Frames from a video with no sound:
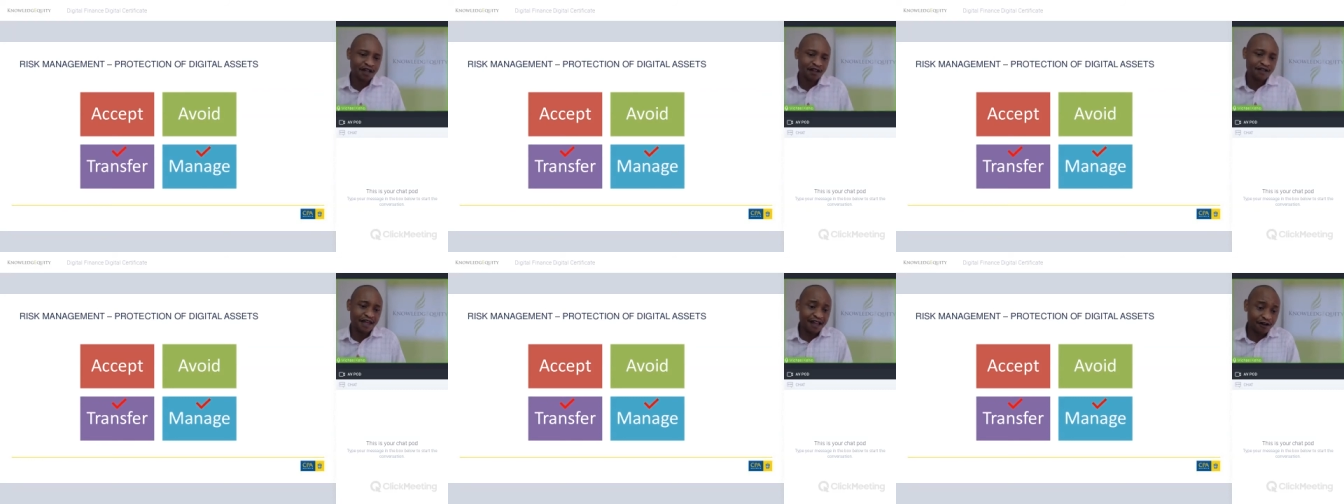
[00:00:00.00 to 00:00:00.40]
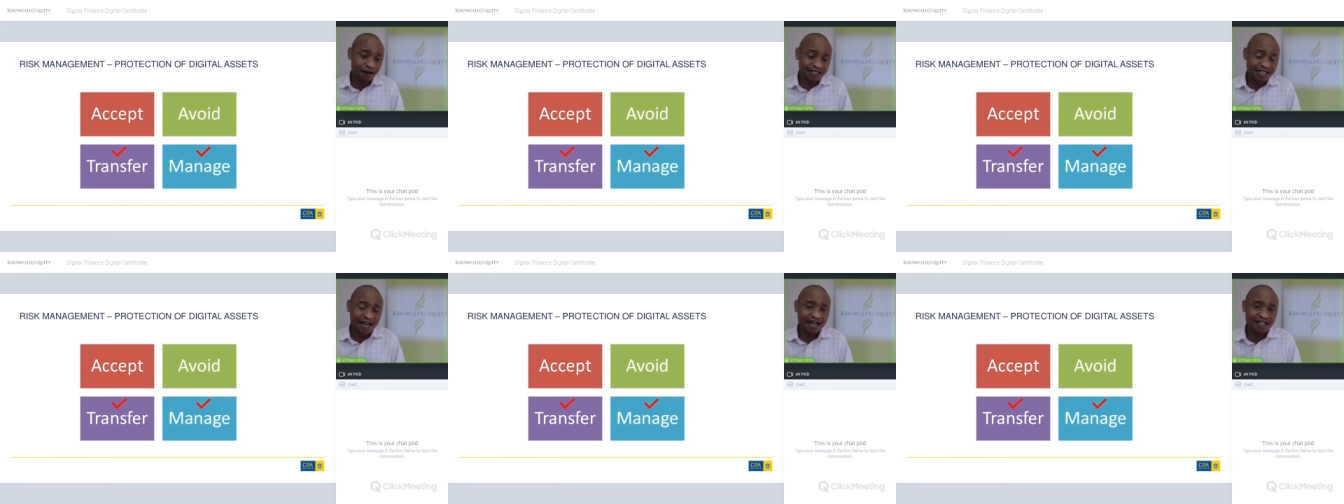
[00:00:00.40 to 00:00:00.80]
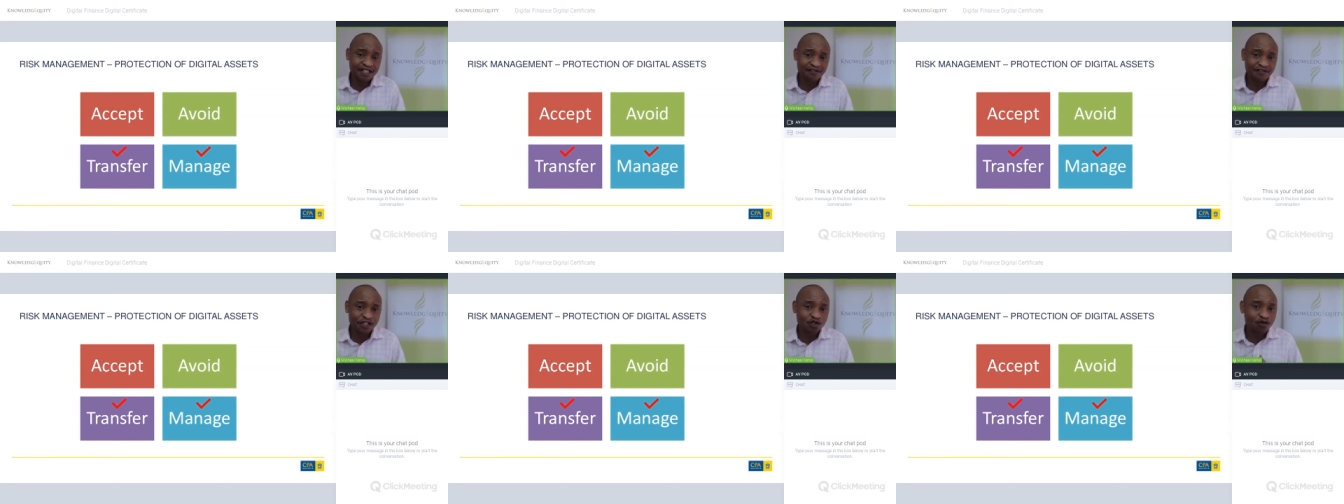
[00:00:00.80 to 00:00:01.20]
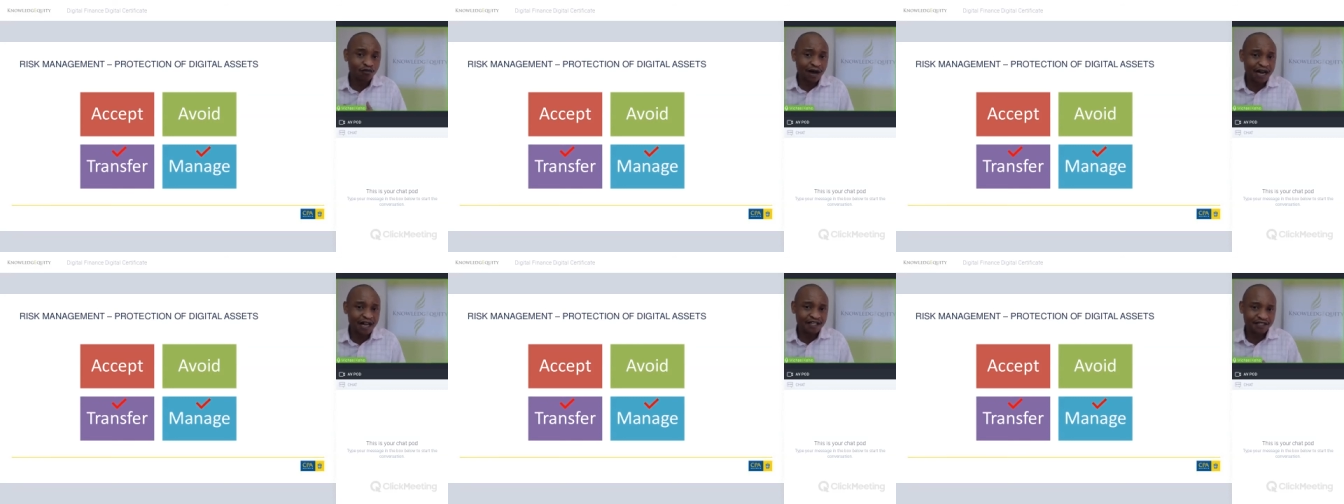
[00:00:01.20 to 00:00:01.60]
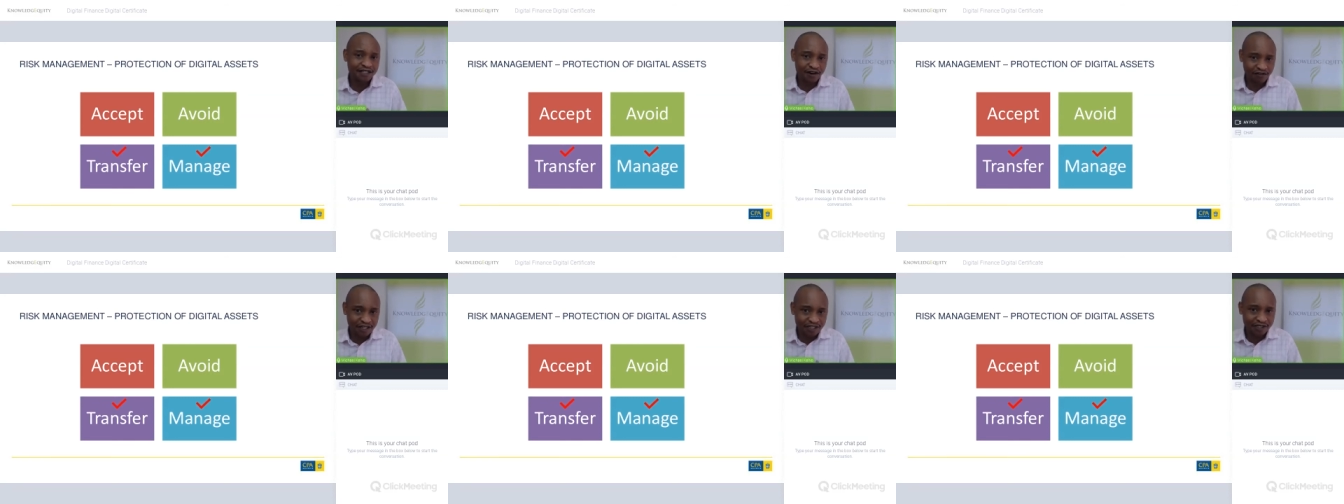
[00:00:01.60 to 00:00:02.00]
The other alternative is to manage
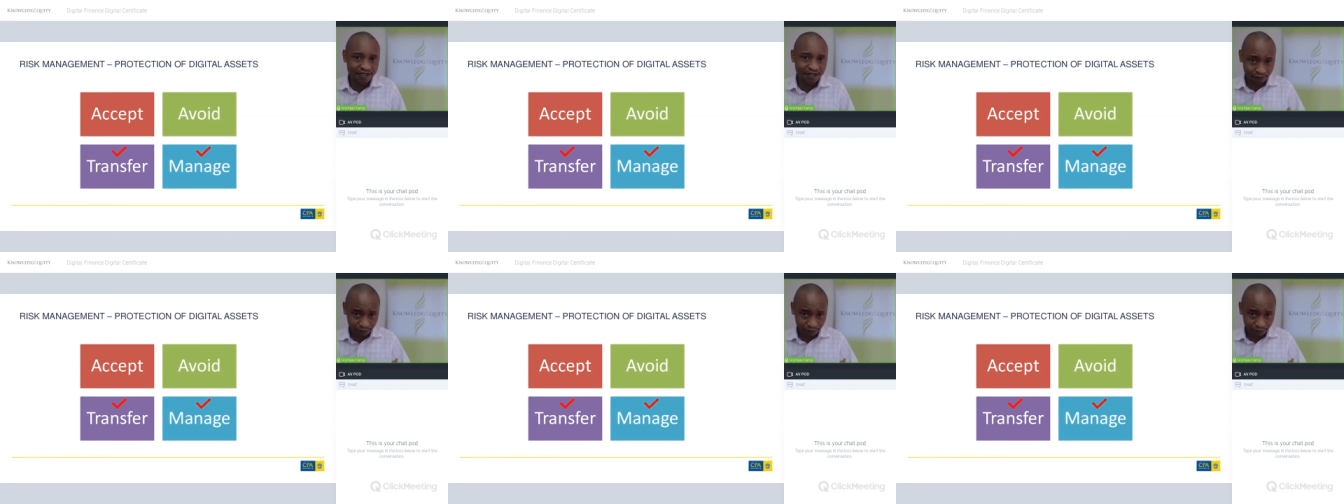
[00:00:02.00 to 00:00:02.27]
the risk,